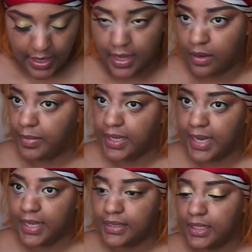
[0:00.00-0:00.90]
help me
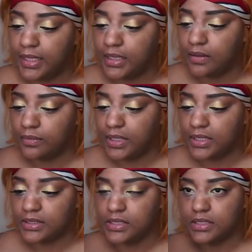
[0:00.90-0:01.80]
guide the little thing,
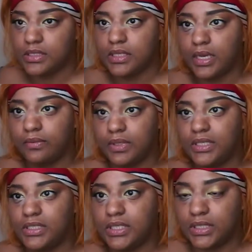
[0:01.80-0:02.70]
because this is like really
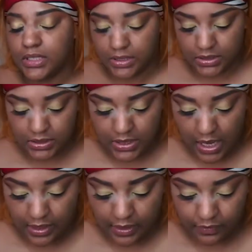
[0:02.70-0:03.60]
dull. This is
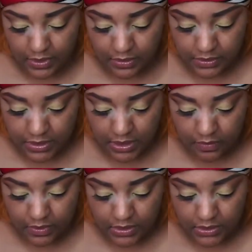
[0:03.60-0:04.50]
not like one of those skinny
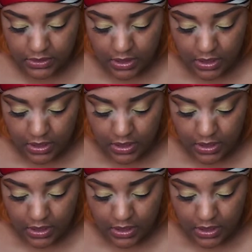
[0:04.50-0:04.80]
ones.